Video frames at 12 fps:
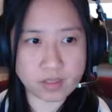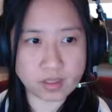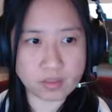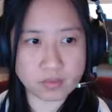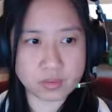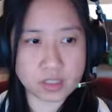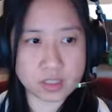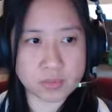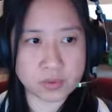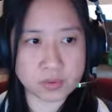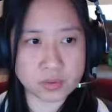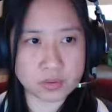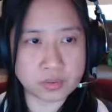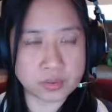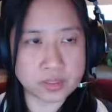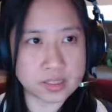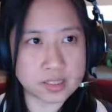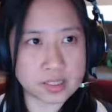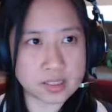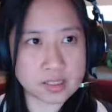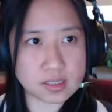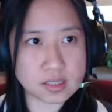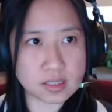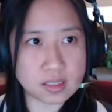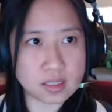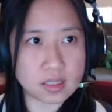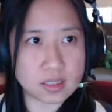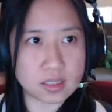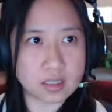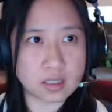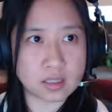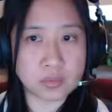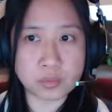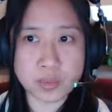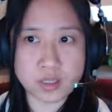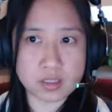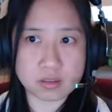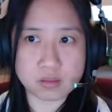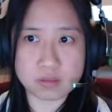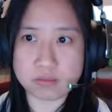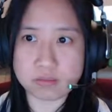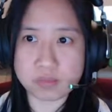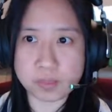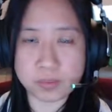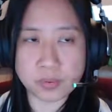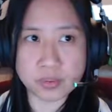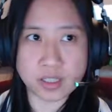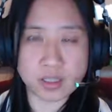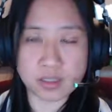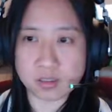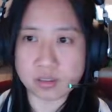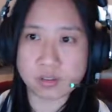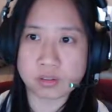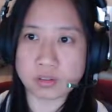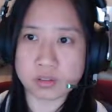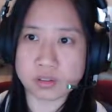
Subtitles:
We export all these things, which people can download